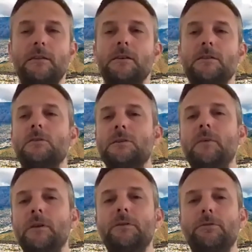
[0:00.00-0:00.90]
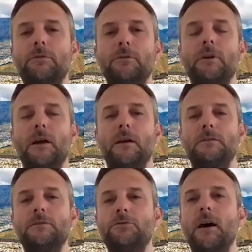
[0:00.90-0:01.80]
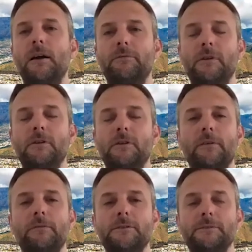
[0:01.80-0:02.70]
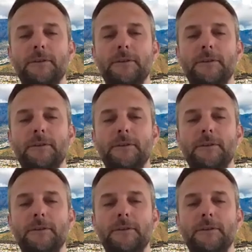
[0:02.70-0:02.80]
think starts coming through to drive this. Yeah.